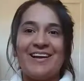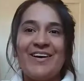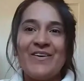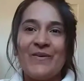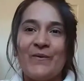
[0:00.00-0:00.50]

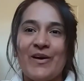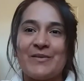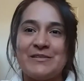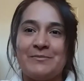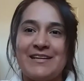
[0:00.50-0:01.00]
Oh,
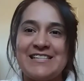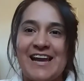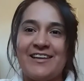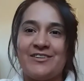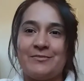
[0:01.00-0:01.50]
welcome to my
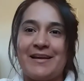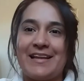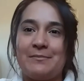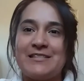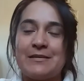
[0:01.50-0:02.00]
channel. My
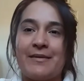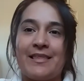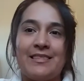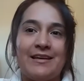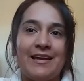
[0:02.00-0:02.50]
name is
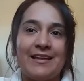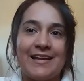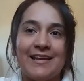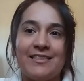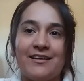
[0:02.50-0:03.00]
Samantha, and
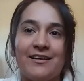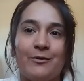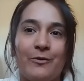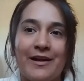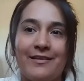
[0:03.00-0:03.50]
I
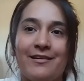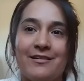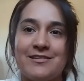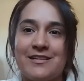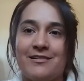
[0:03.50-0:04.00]
thought why
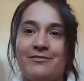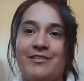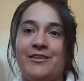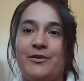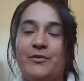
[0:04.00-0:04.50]
not share
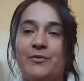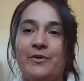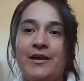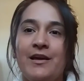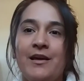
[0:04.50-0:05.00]
with
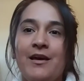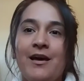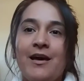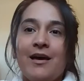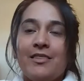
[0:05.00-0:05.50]
you
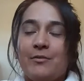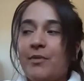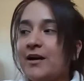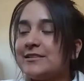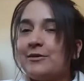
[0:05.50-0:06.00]
the
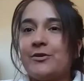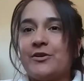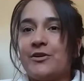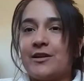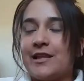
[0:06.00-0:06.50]
box I
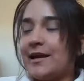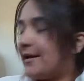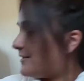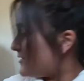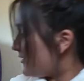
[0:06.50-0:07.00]
ordered
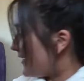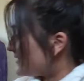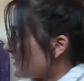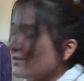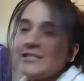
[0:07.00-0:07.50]
online. So I
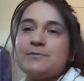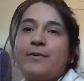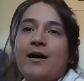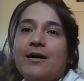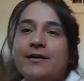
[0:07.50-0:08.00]
saw this
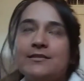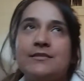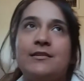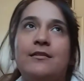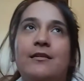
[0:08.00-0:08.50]

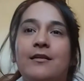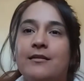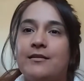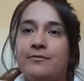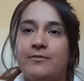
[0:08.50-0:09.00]
box
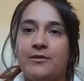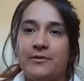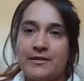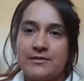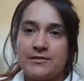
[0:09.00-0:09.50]
on
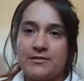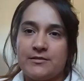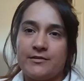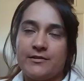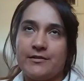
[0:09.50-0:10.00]

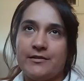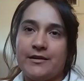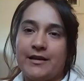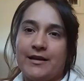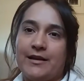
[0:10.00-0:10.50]

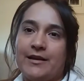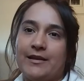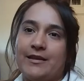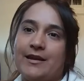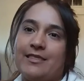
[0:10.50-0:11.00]
Influencer
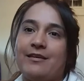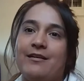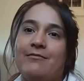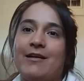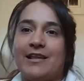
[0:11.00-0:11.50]
and I
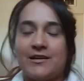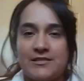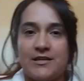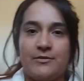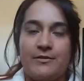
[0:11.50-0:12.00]
thought why not
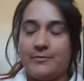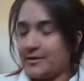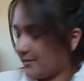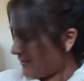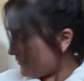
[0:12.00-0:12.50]
share it
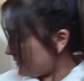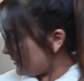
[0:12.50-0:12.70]
with you.